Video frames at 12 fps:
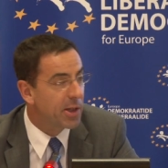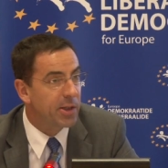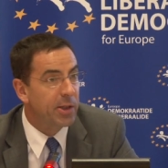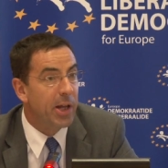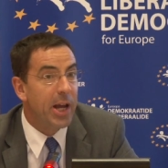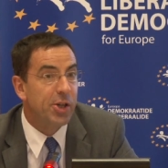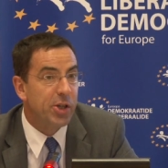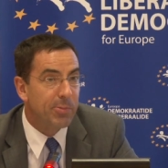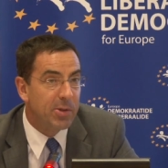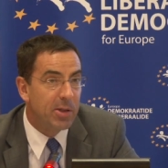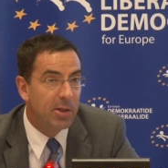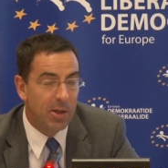And in
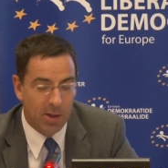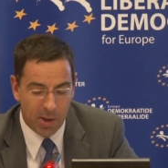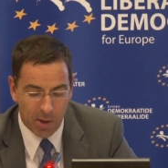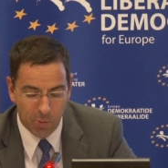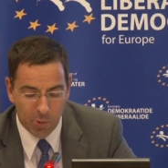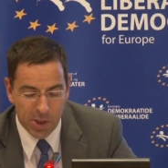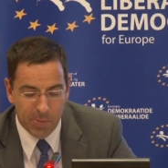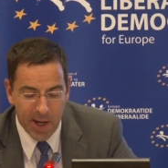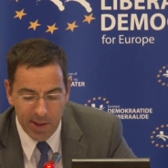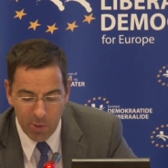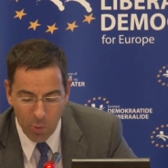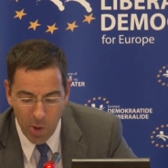Egypt, which,
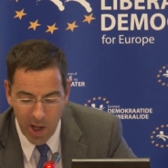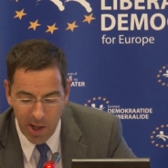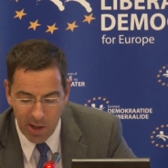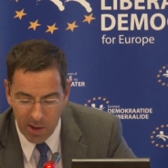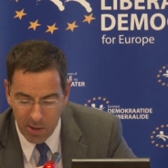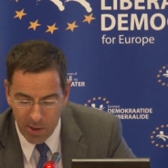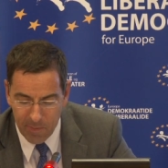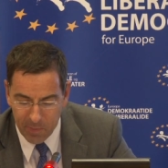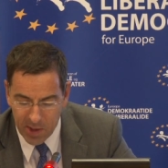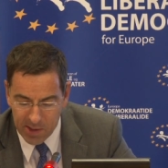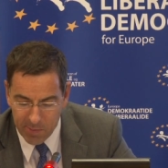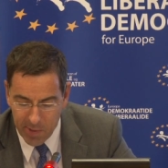by the way,
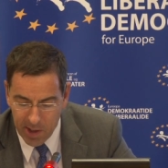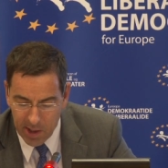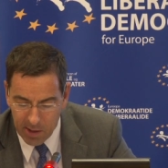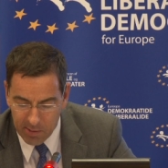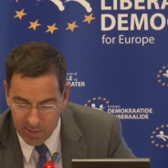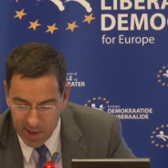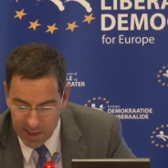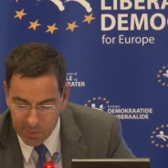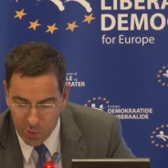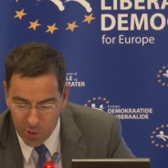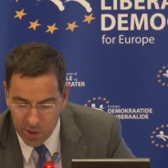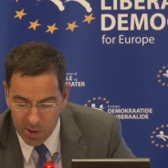is my next
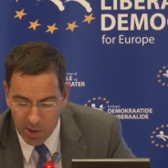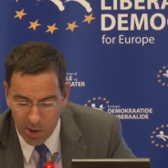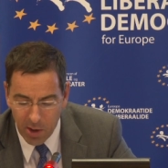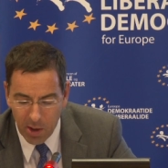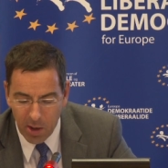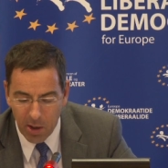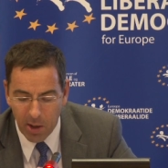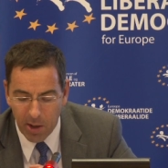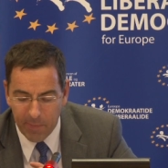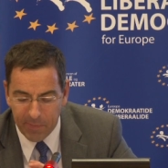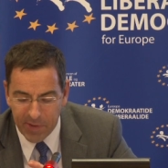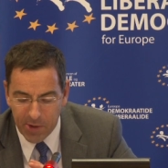point,
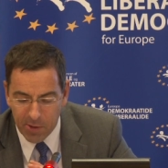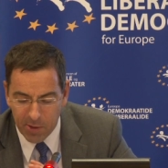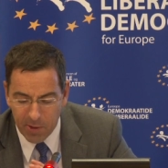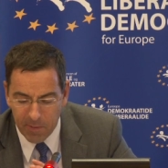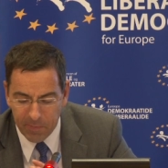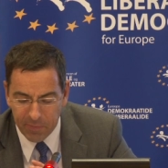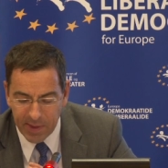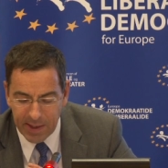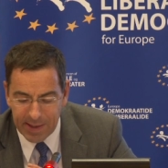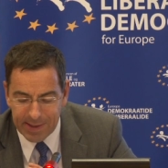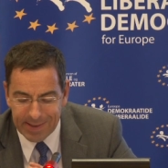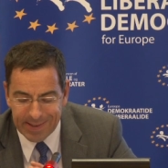the
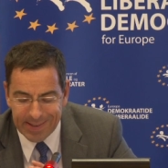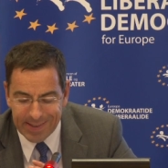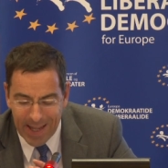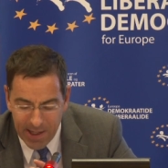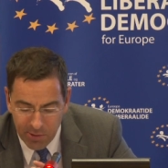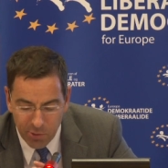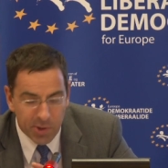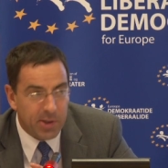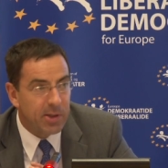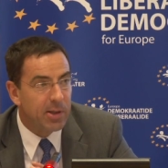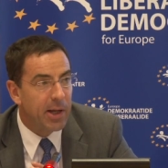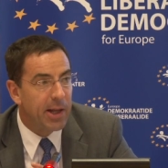
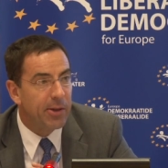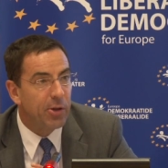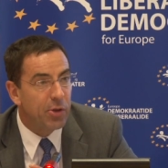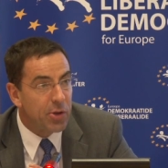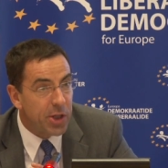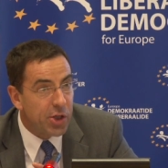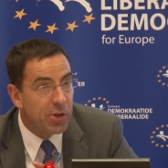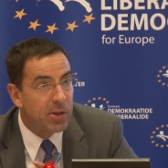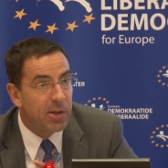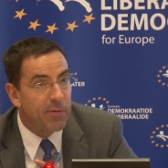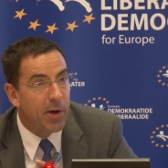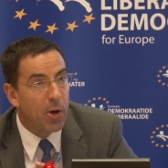status and the
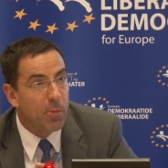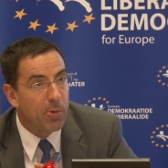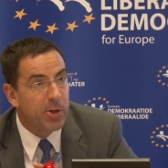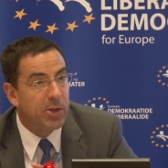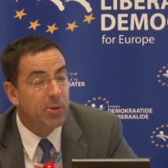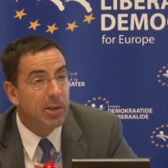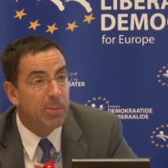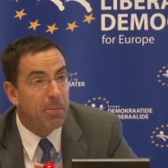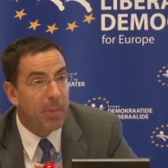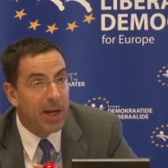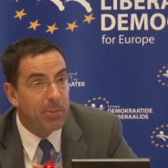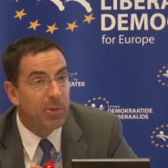conditions of our operations
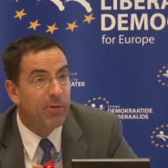might